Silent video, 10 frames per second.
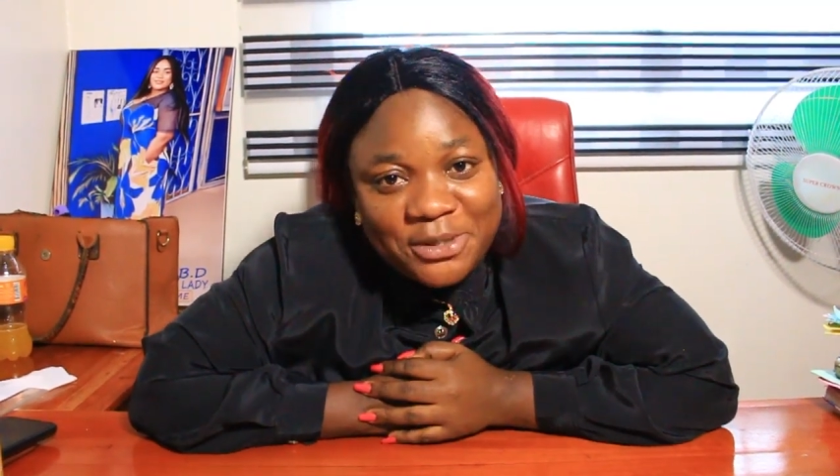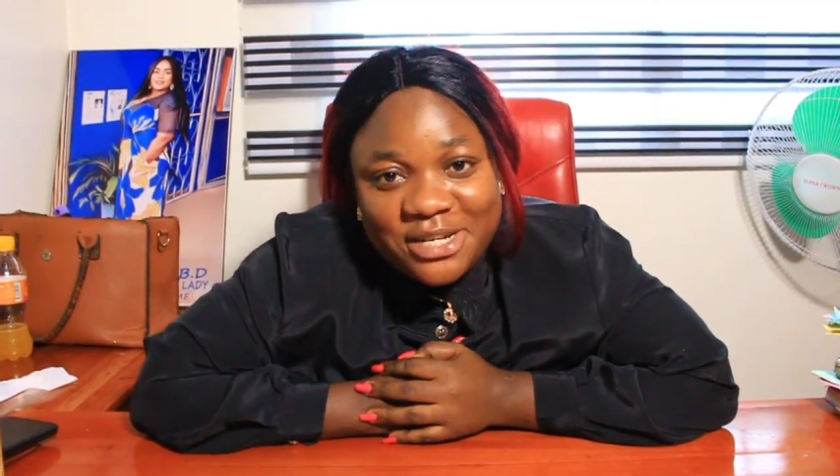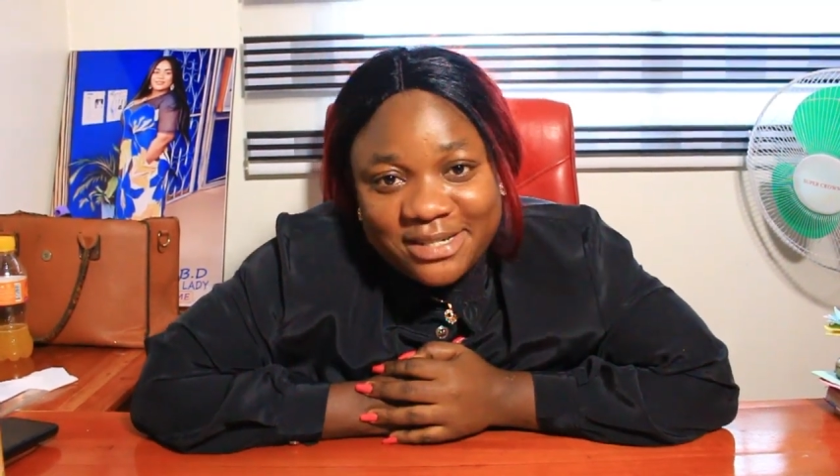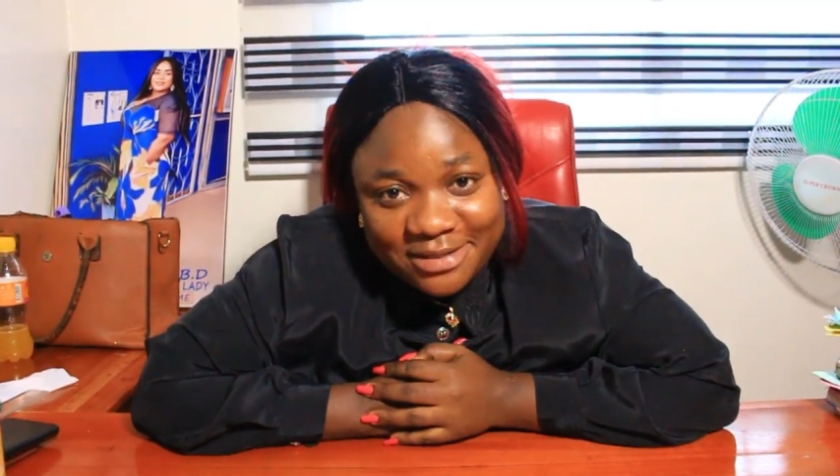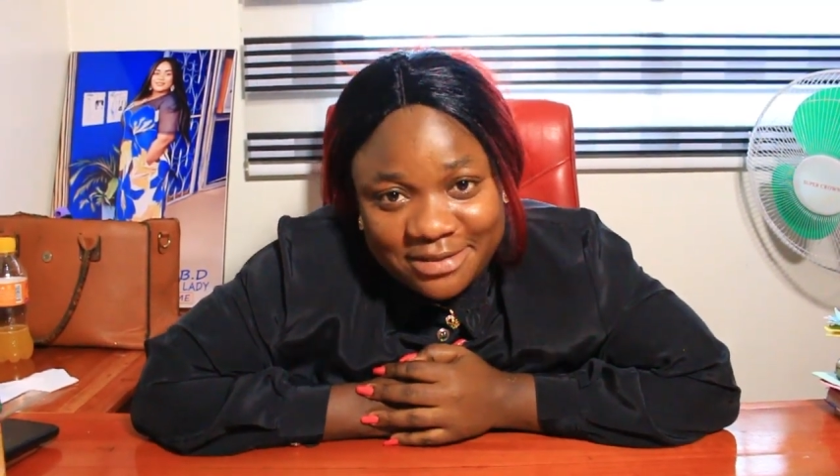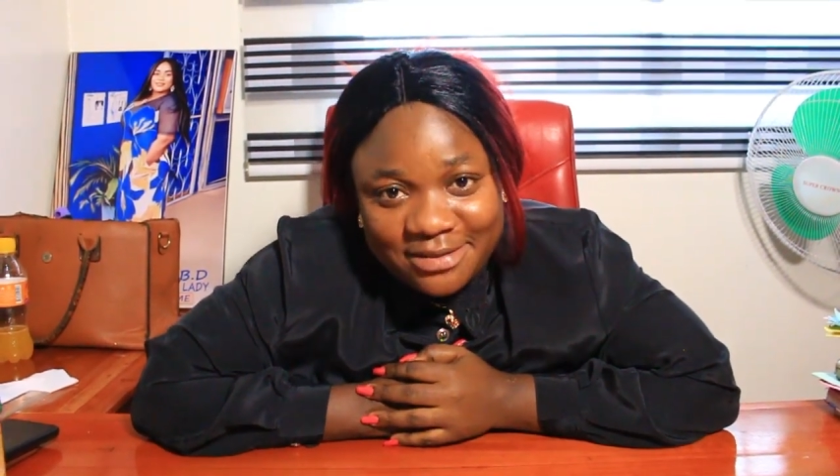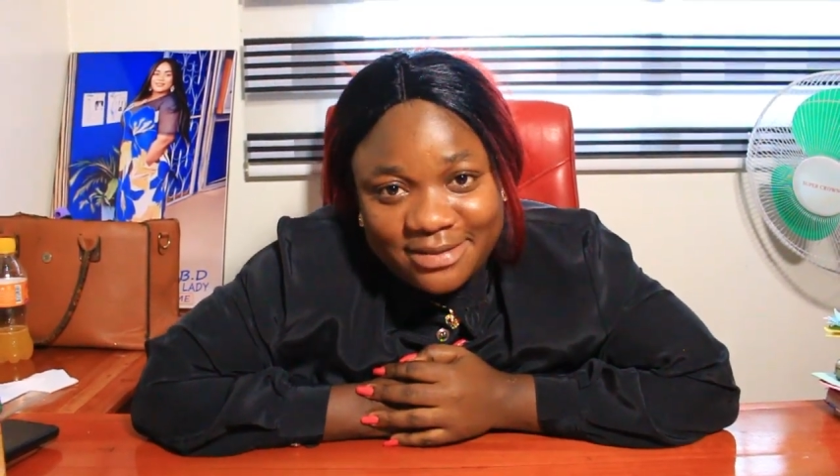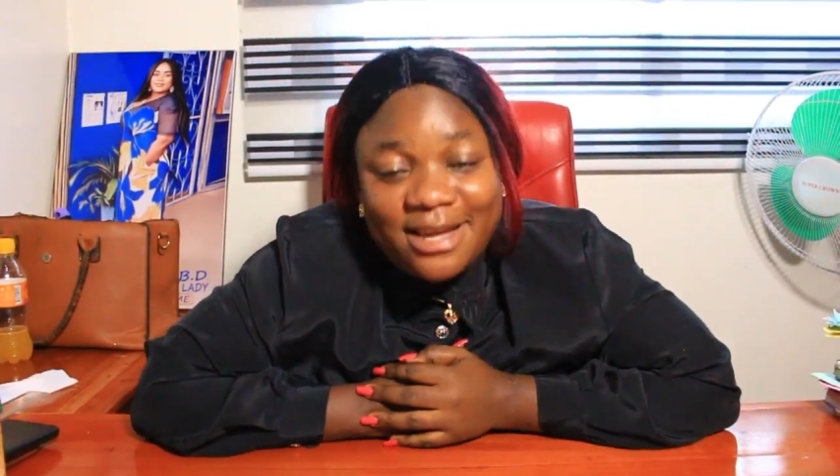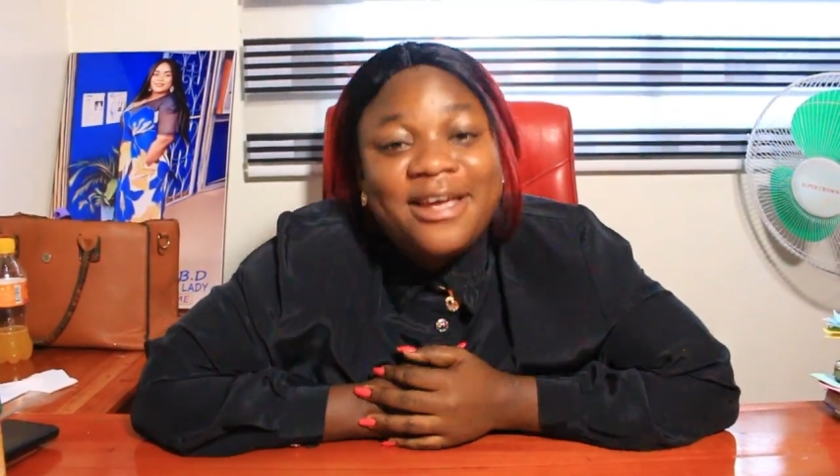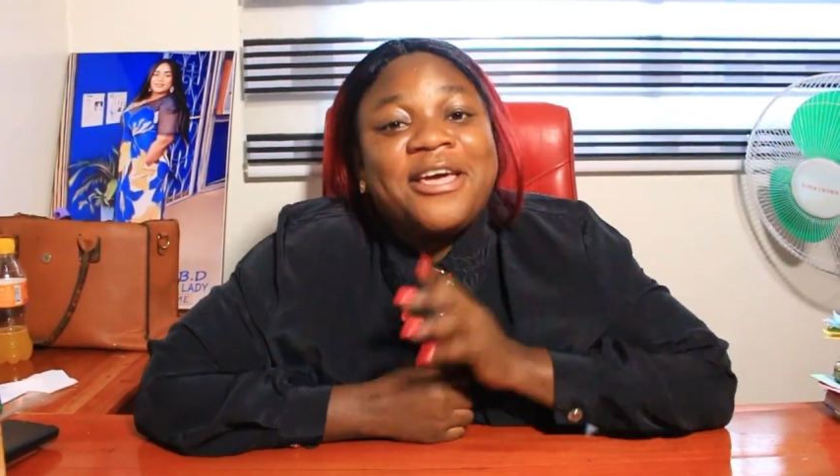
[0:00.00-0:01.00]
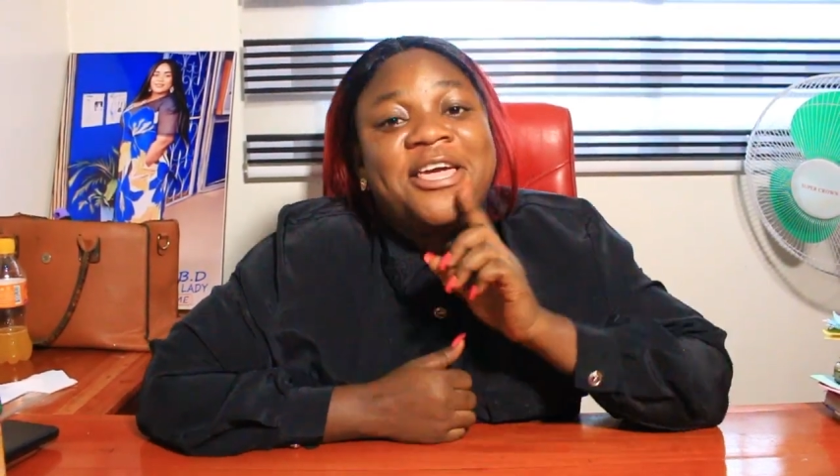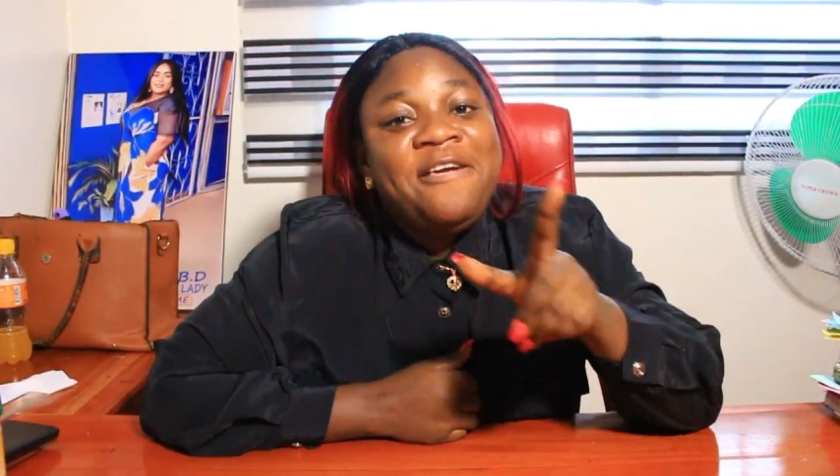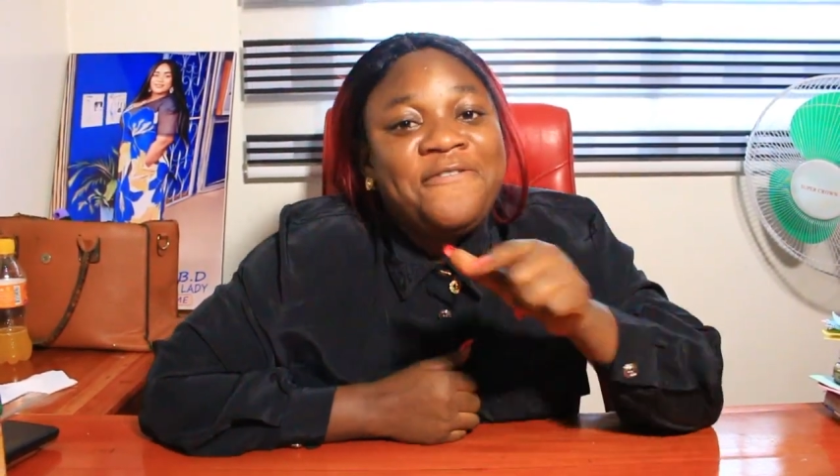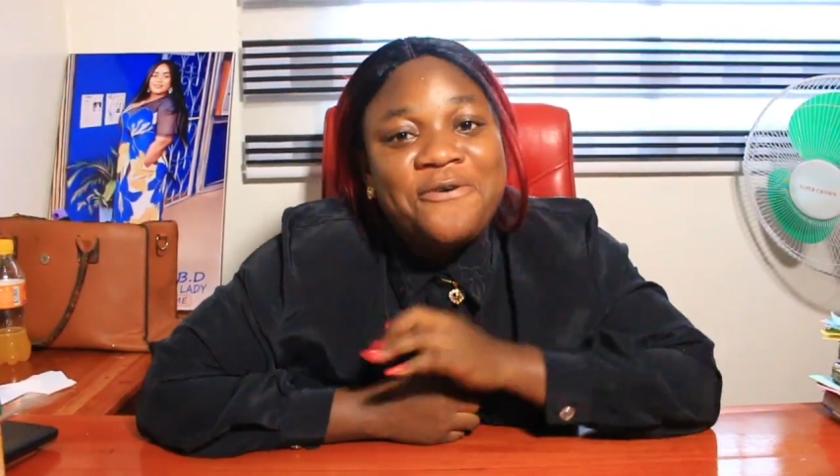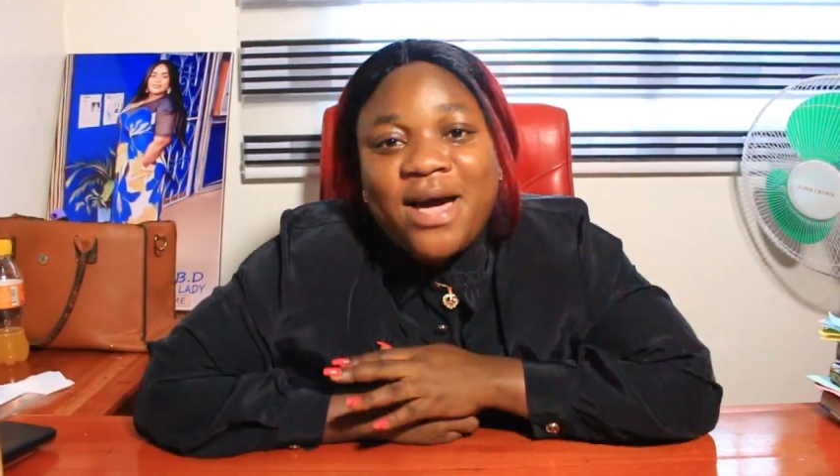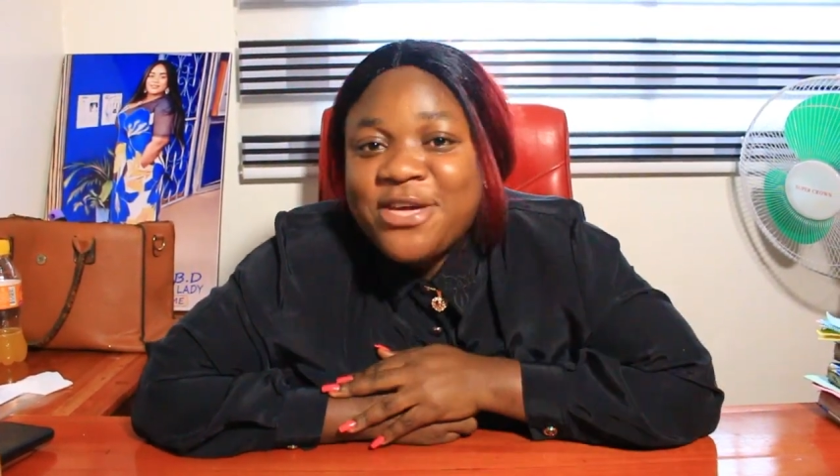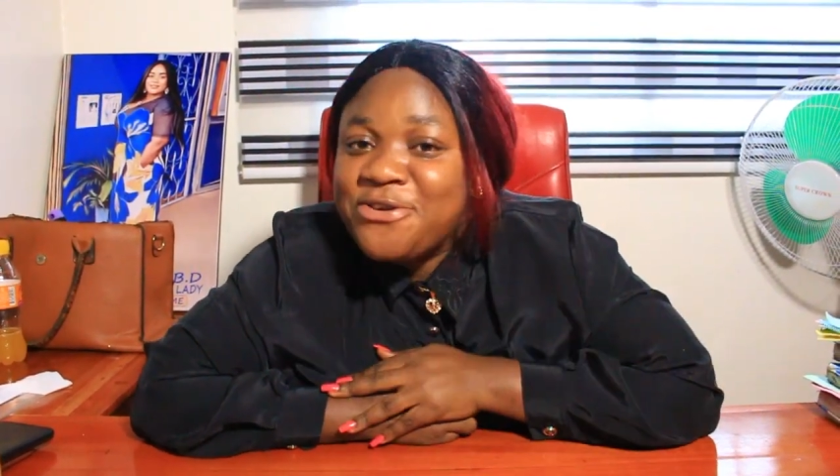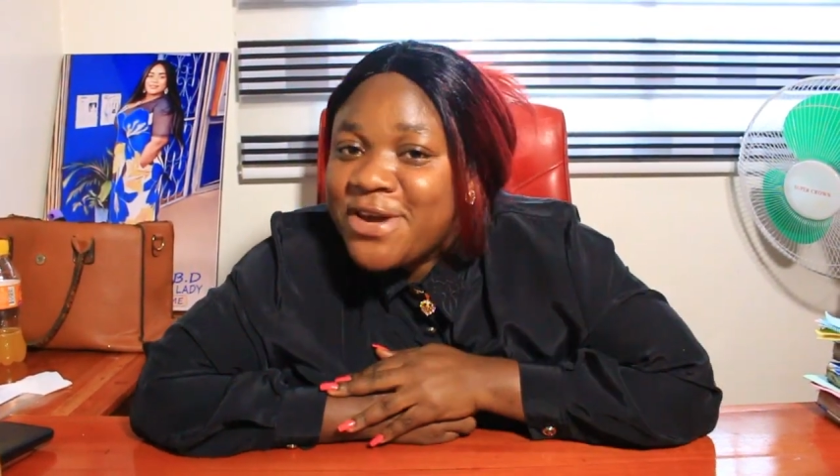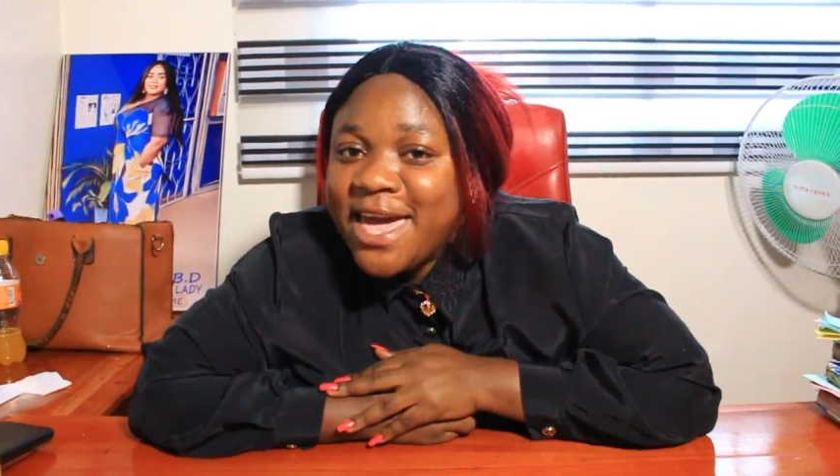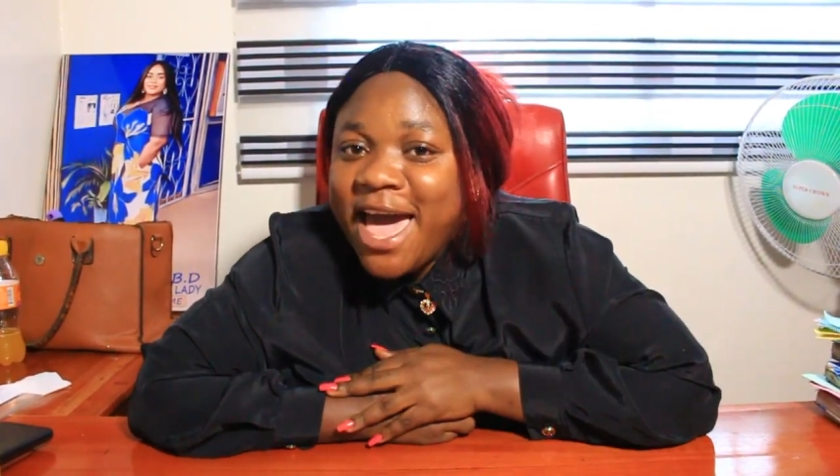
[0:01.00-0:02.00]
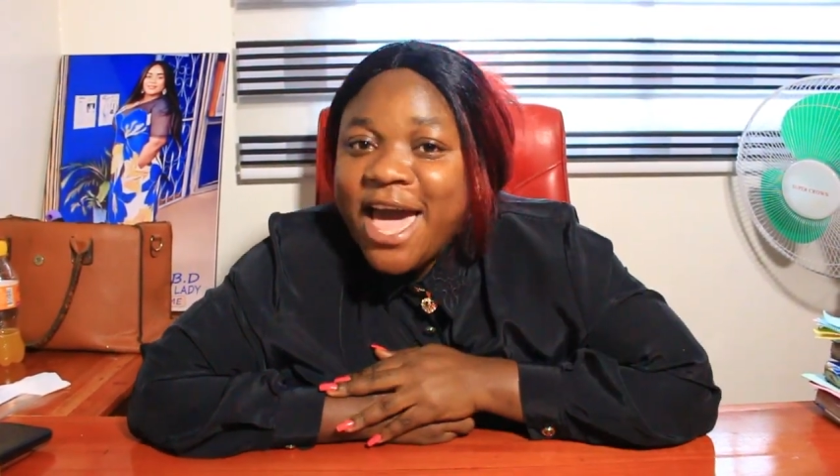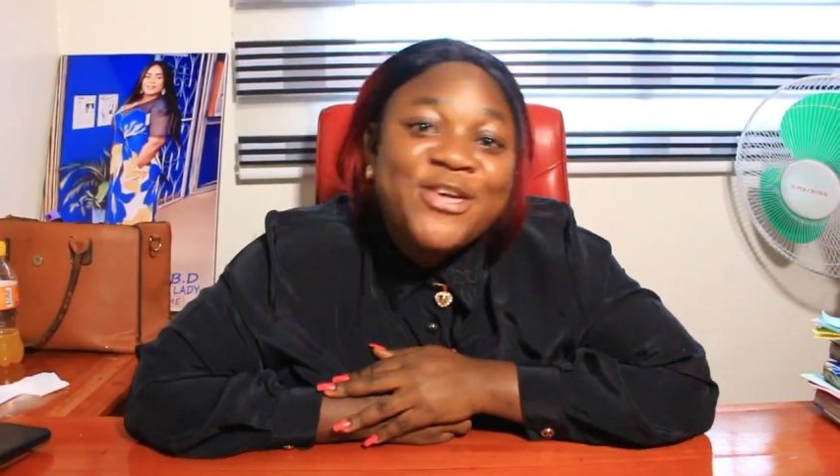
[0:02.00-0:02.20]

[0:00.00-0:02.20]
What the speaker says: channel. If you are new here,